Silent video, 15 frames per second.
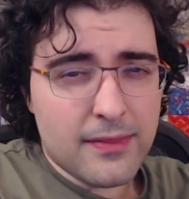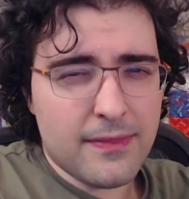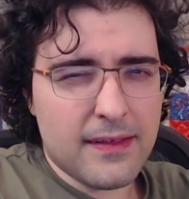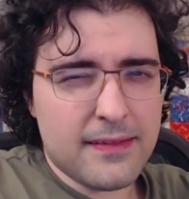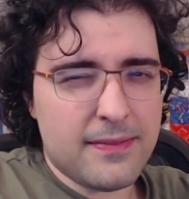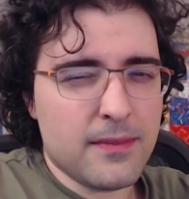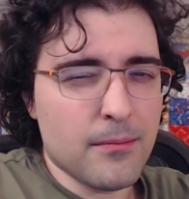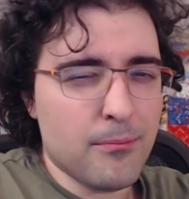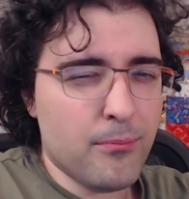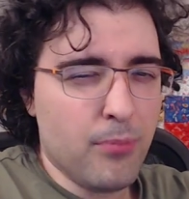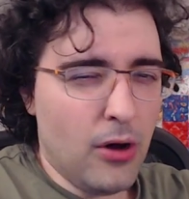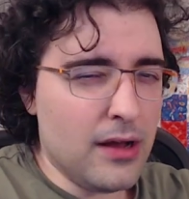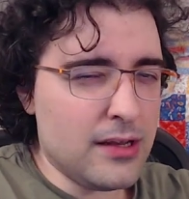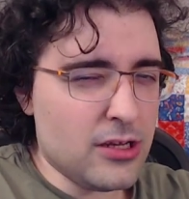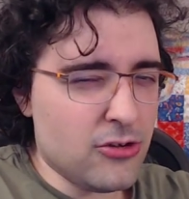that the
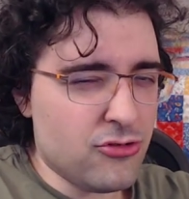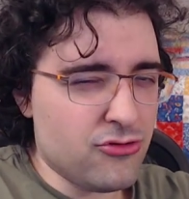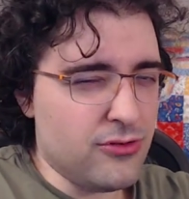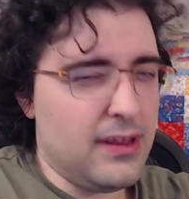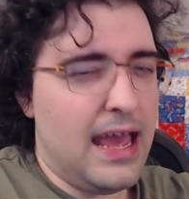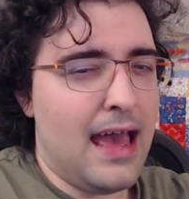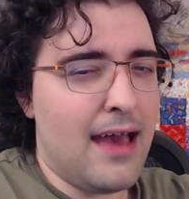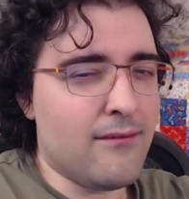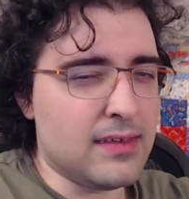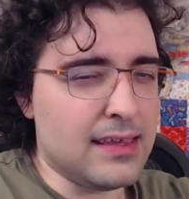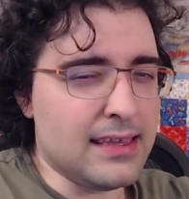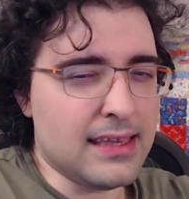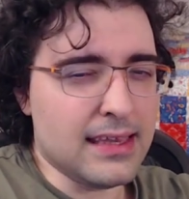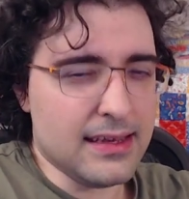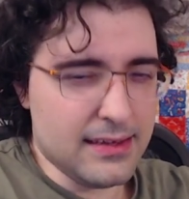body should have
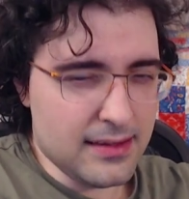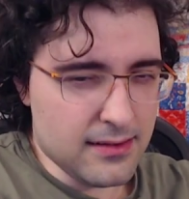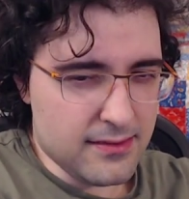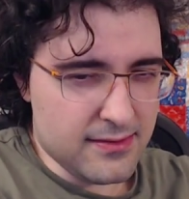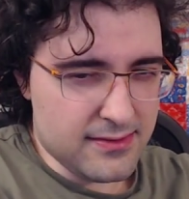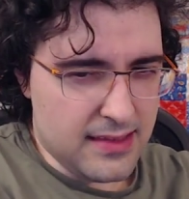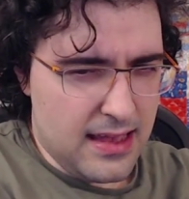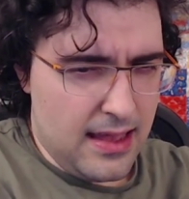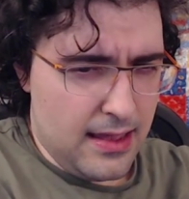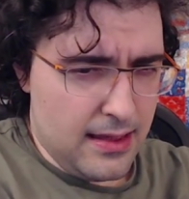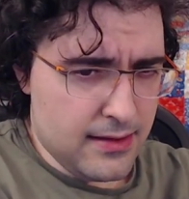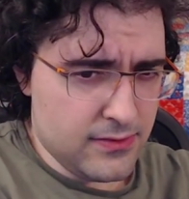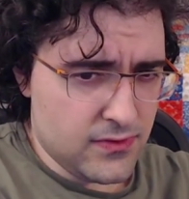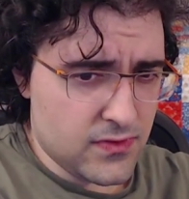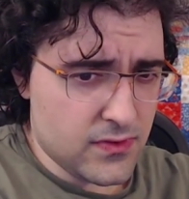Gideon's
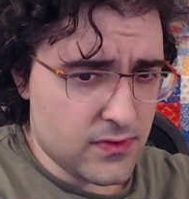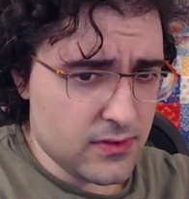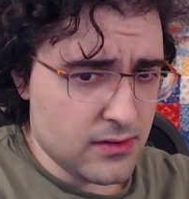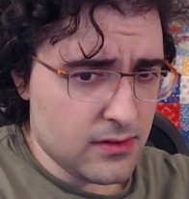eyes.